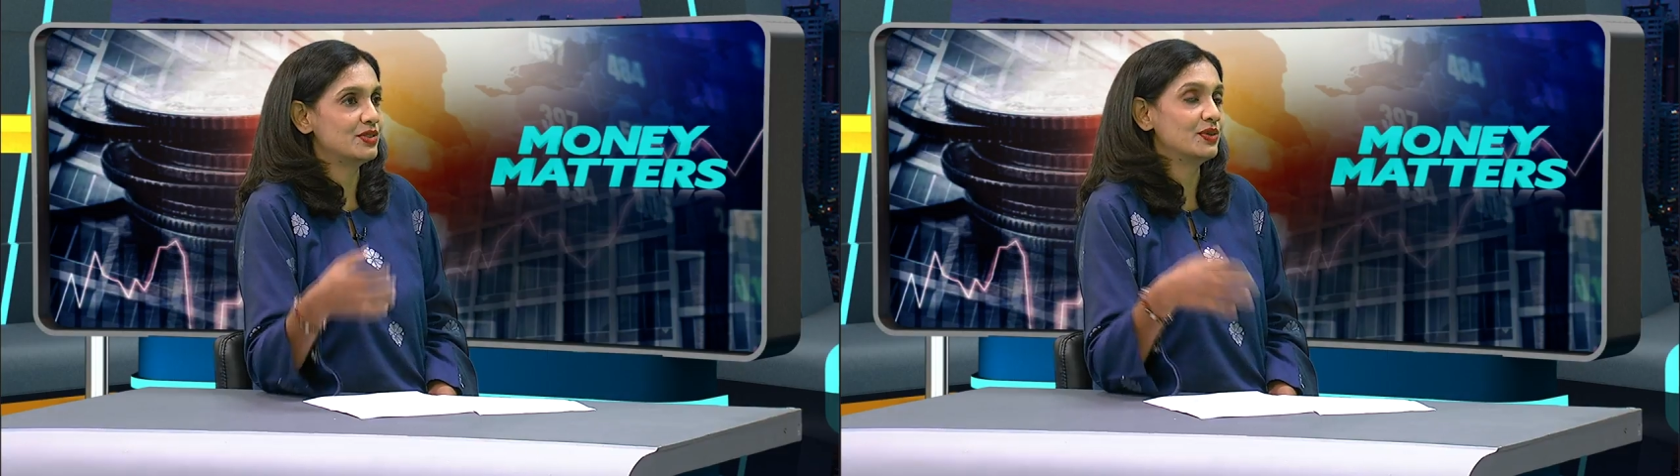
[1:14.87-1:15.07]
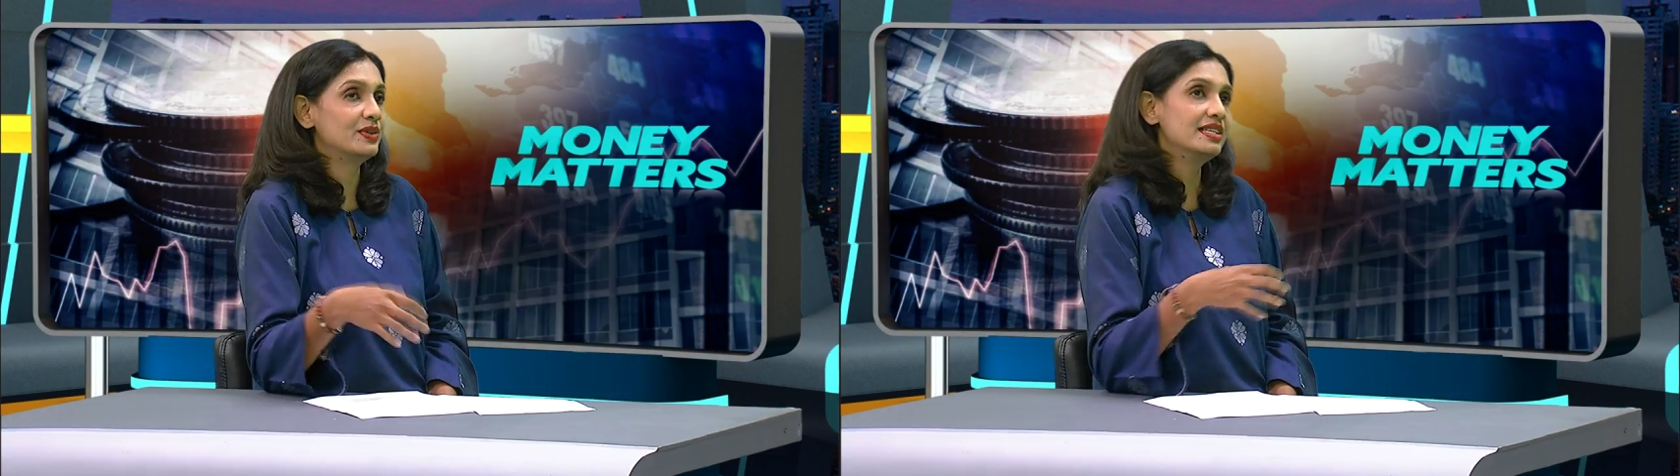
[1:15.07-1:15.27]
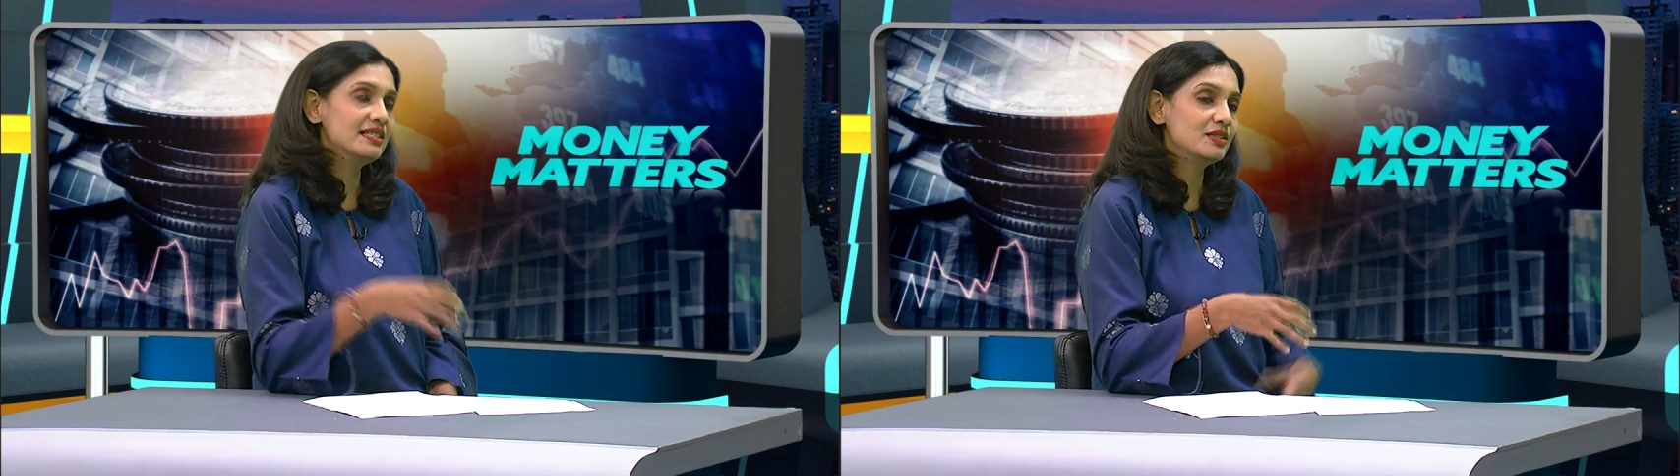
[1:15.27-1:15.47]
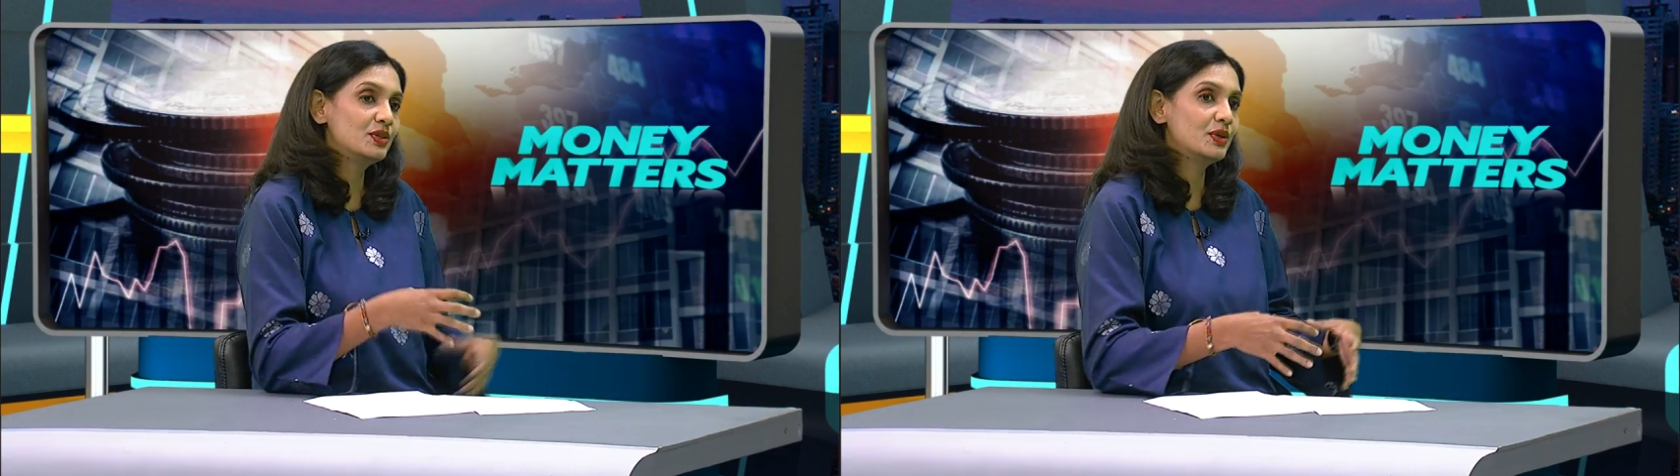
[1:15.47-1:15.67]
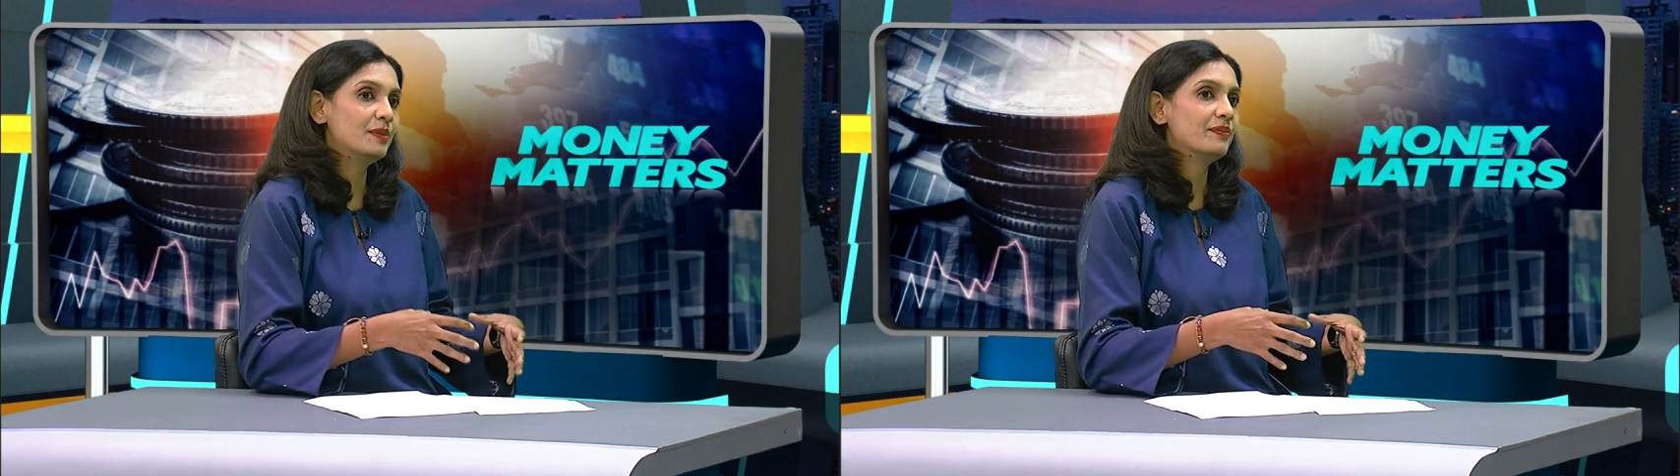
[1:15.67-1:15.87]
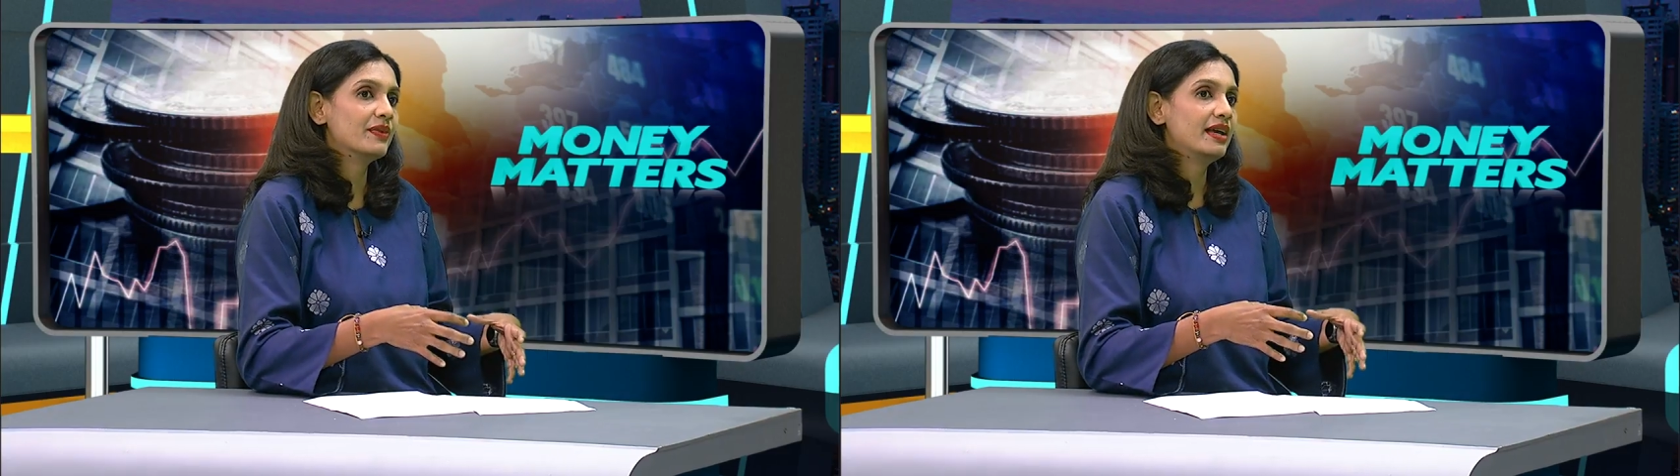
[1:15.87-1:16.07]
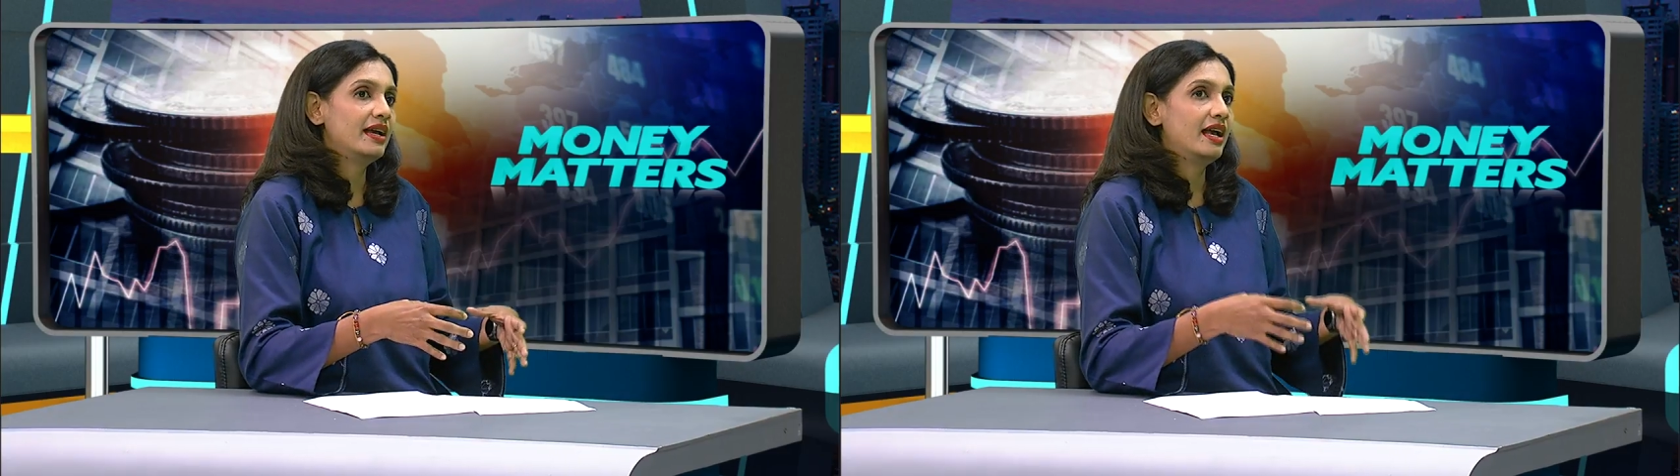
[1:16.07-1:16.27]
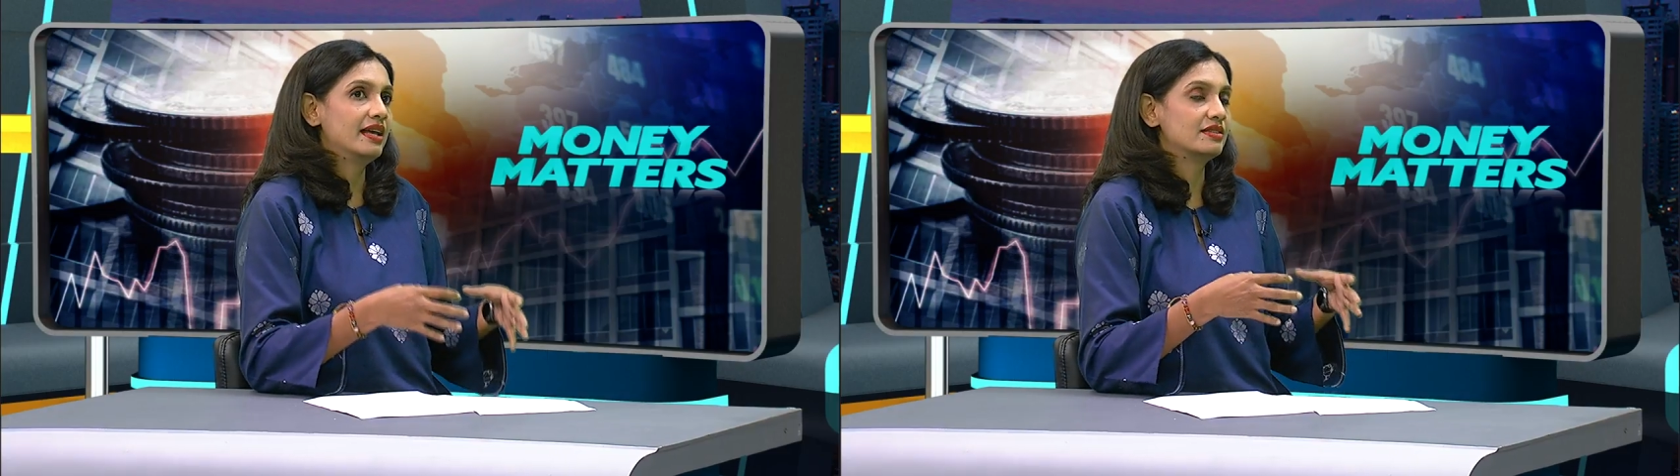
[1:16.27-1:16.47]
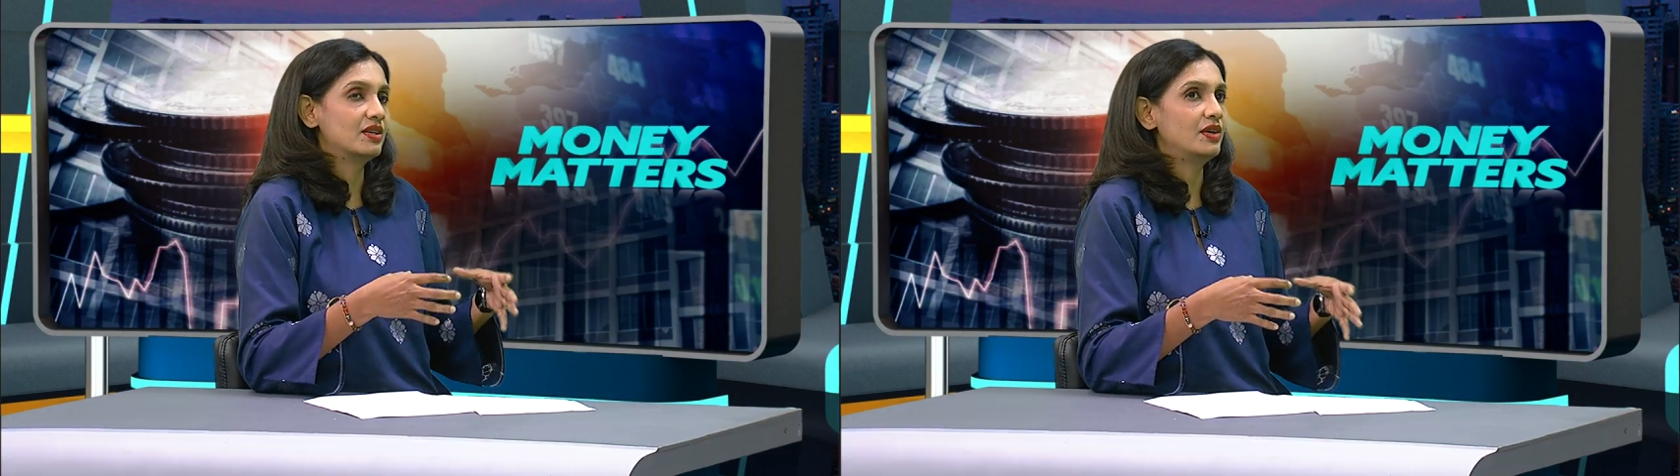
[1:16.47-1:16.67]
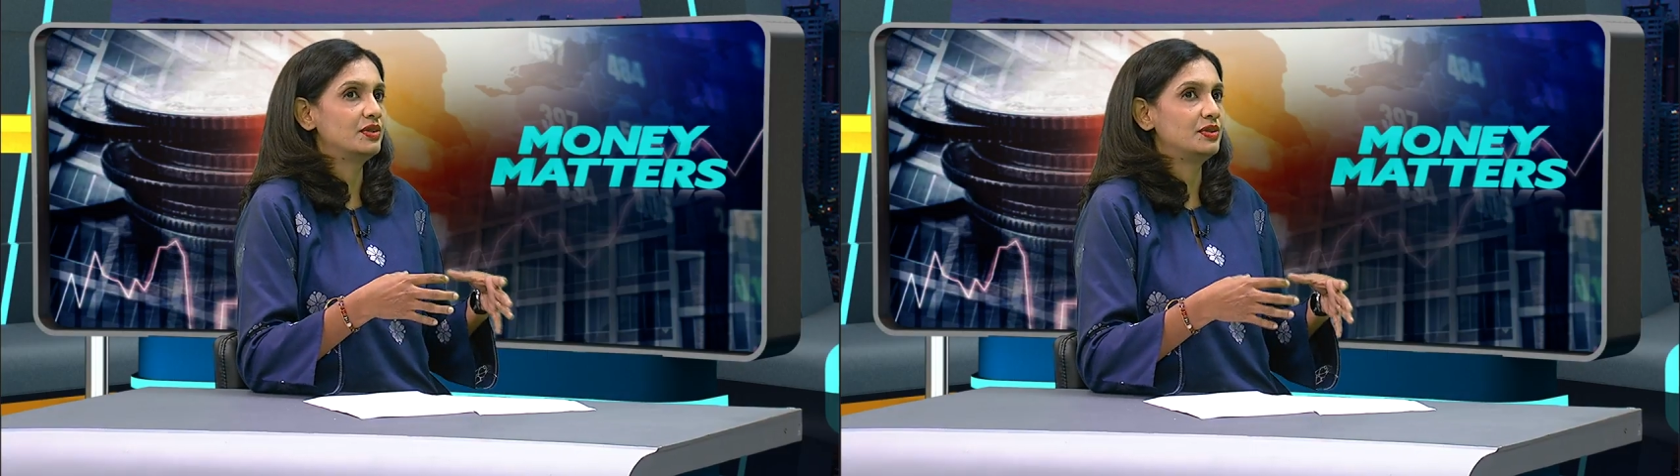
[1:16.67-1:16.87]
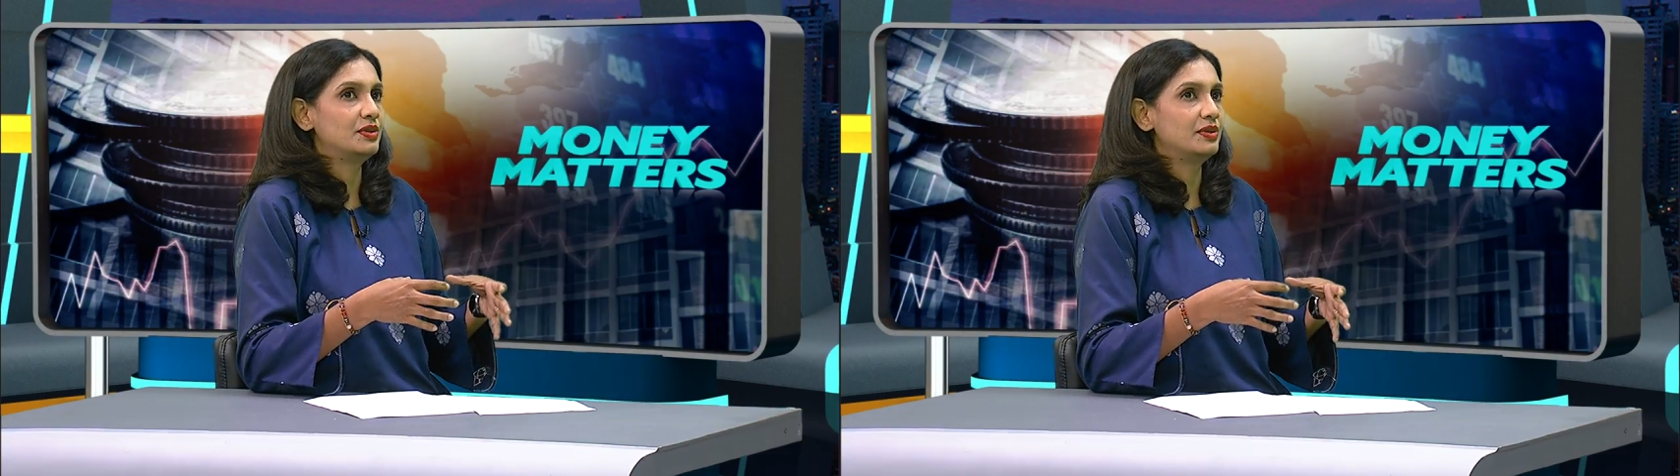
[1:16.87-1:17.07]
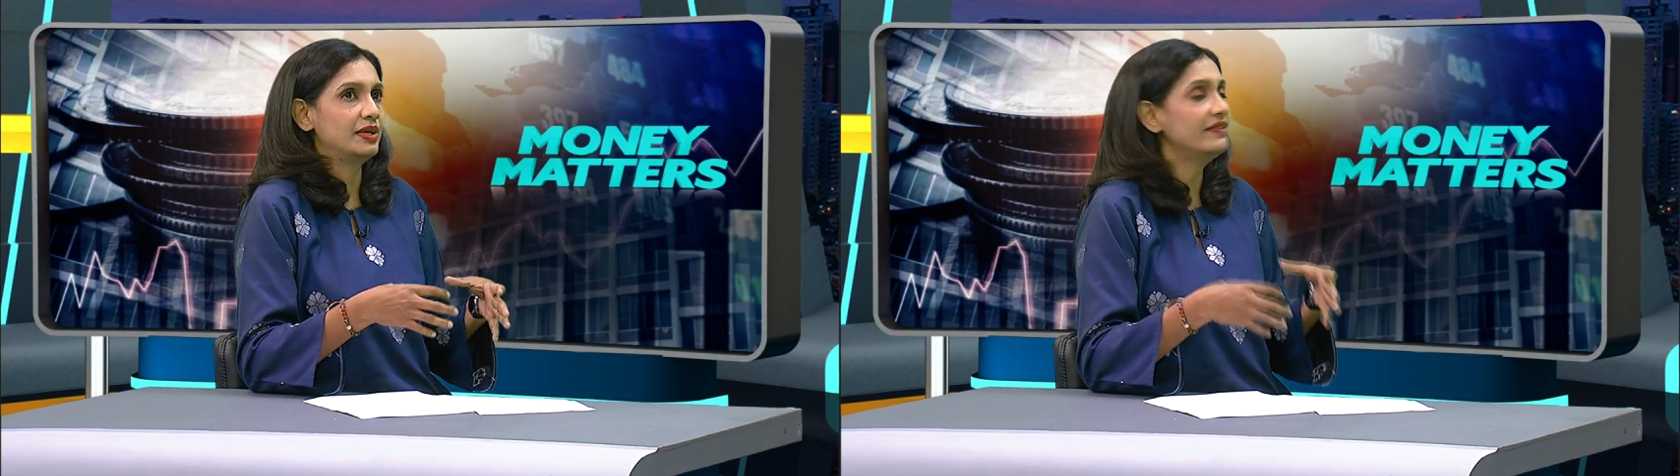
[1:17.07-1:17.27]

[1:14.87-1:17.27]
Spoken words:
So this group has got to,